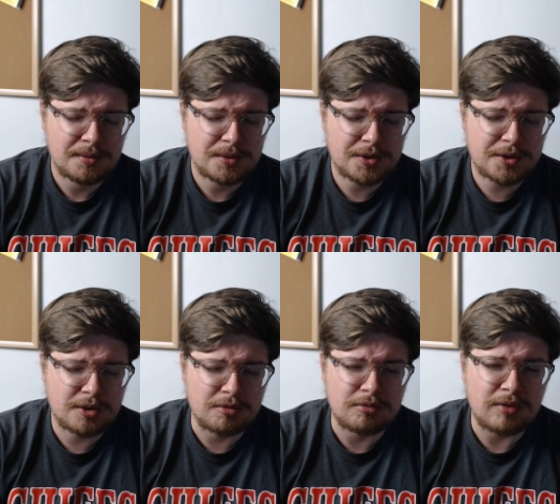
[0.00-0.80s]

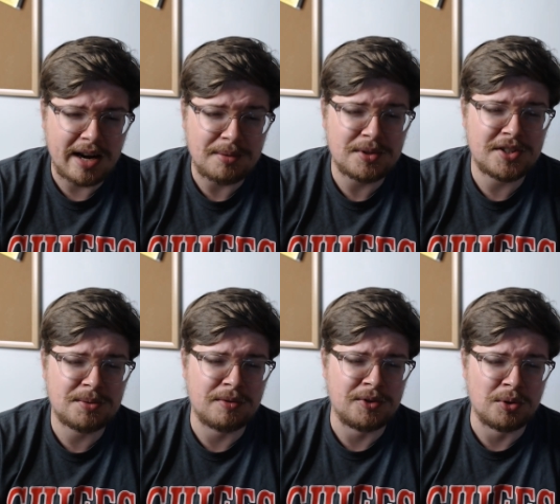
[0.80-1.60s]
surround us
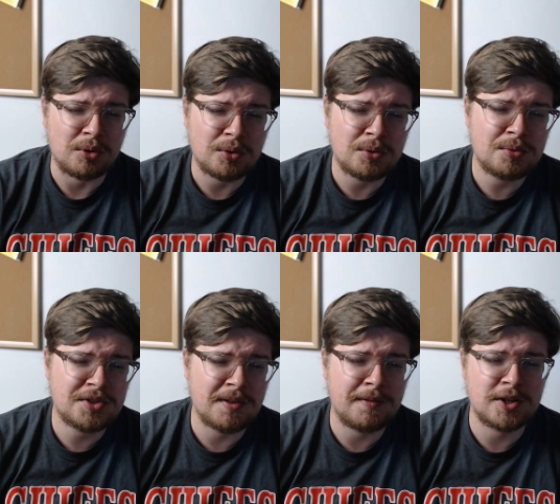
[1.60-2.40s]
with your all
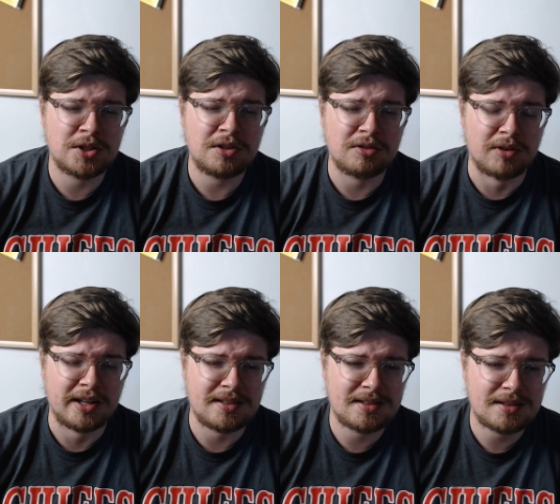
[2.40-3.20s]
sufficient
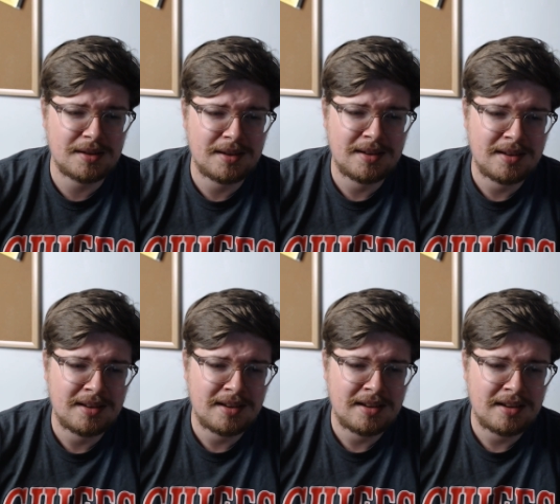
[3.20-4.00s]
grace
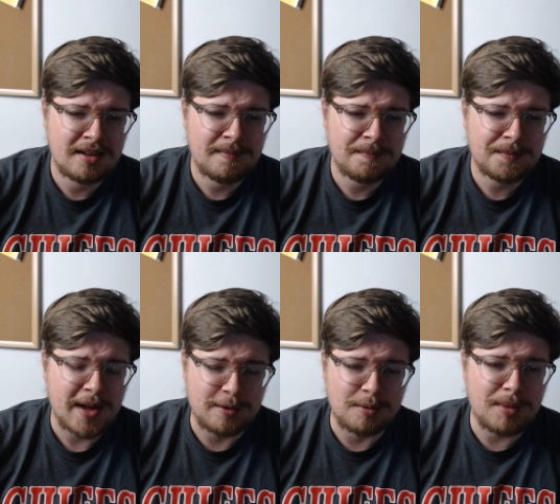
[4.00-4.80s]

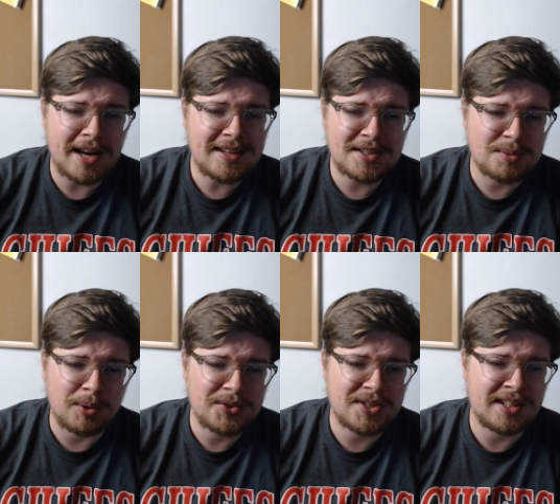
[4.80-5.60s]
and remind us
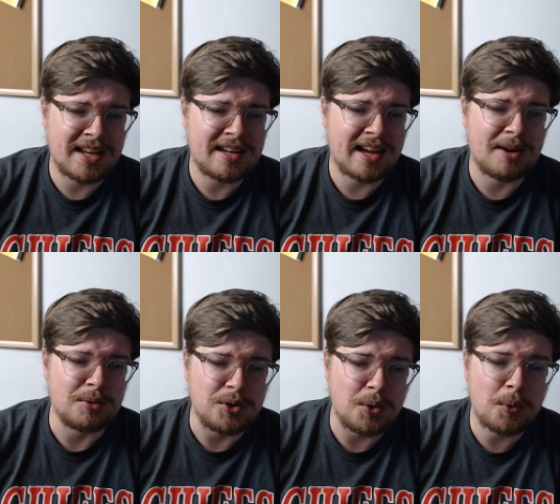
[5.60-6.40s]
once again how
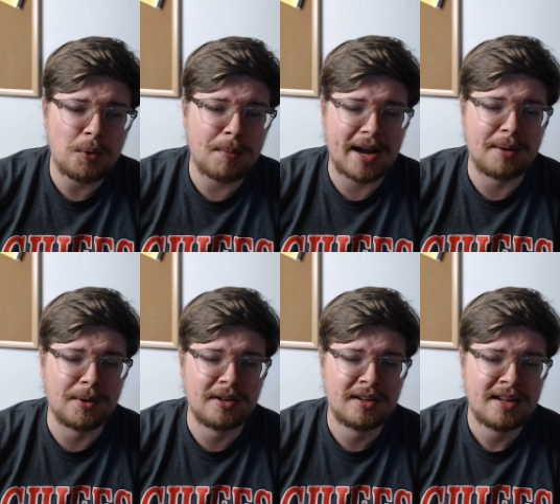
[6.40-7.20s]
your
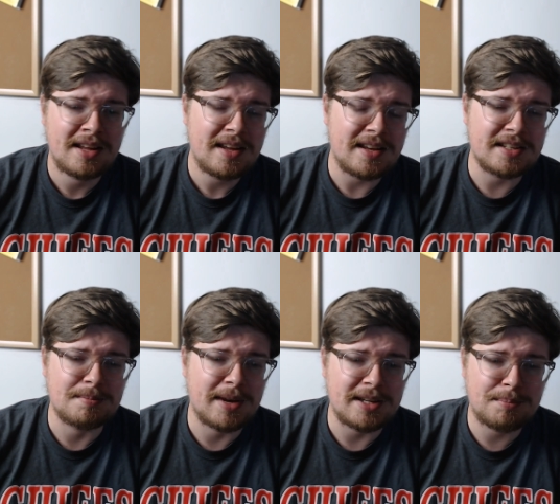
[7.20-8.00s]
power is
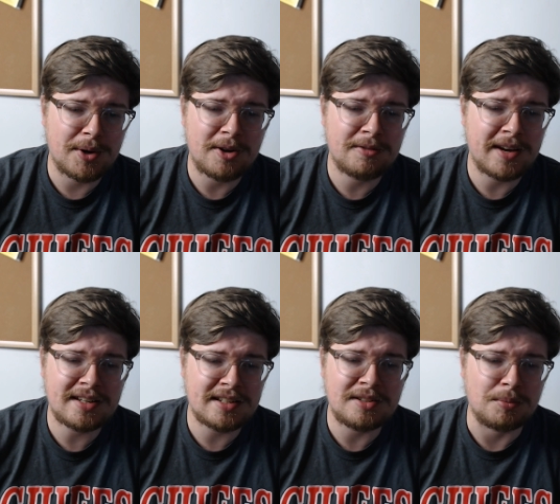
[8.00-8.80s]
made perfect
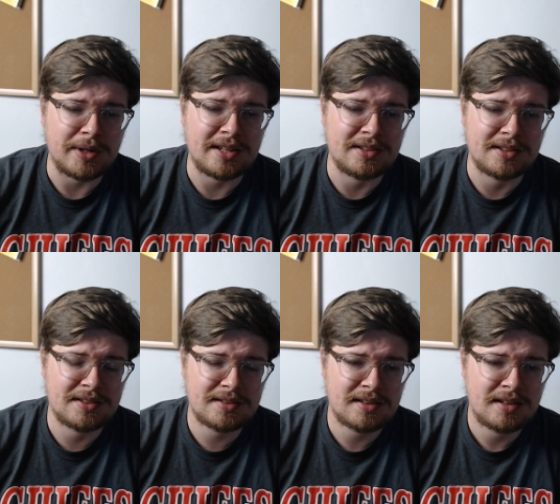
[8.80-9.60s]
in
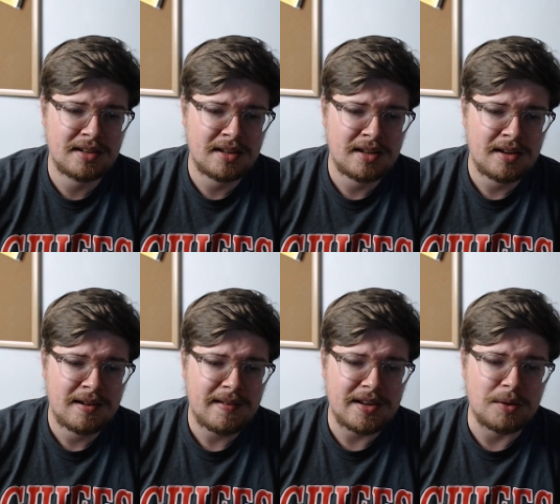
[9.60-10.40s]
weakness,
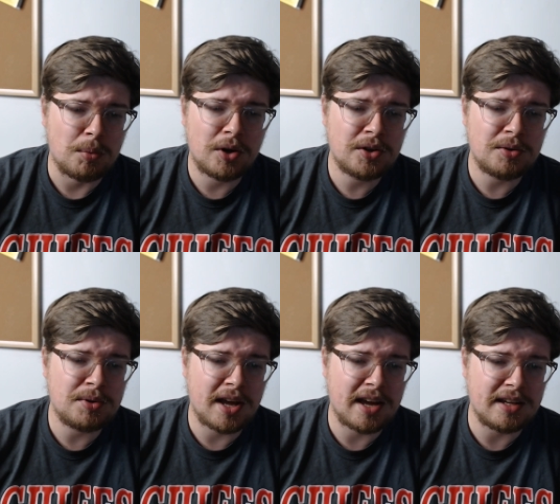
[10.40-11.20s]
in the one who
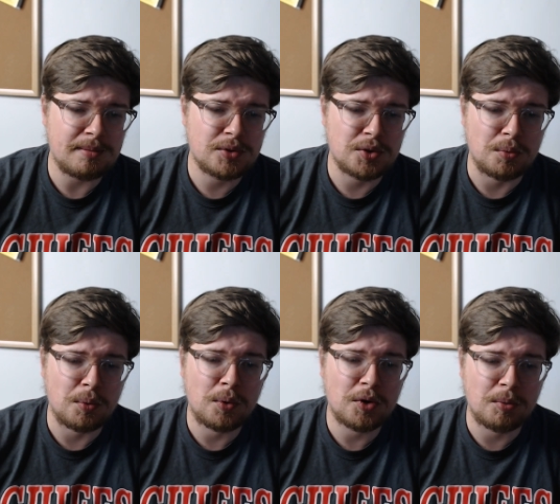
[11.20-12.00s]
came to
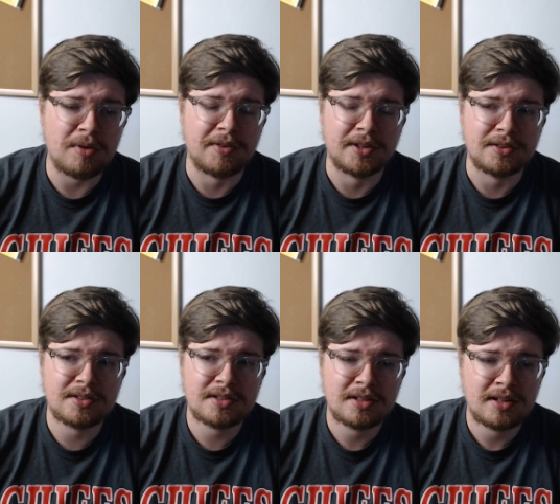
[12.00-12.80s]
walk with
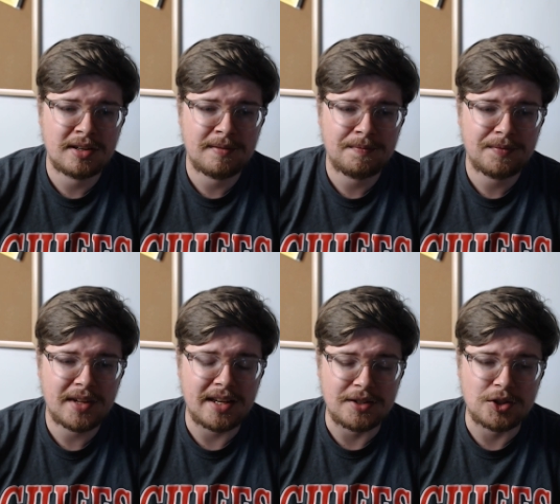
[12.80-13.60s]
us,
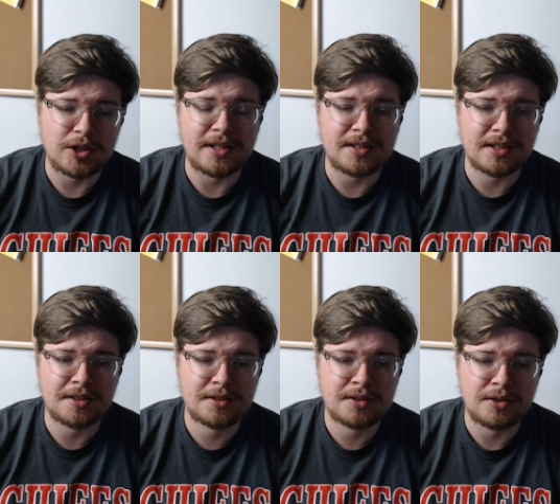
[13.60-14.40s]
in
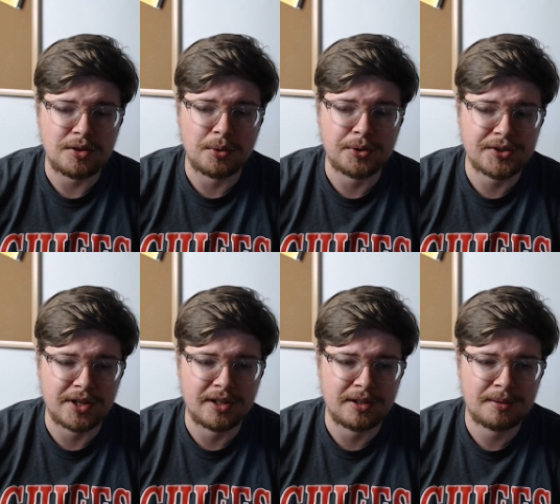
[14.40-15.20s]
Jesus your Son.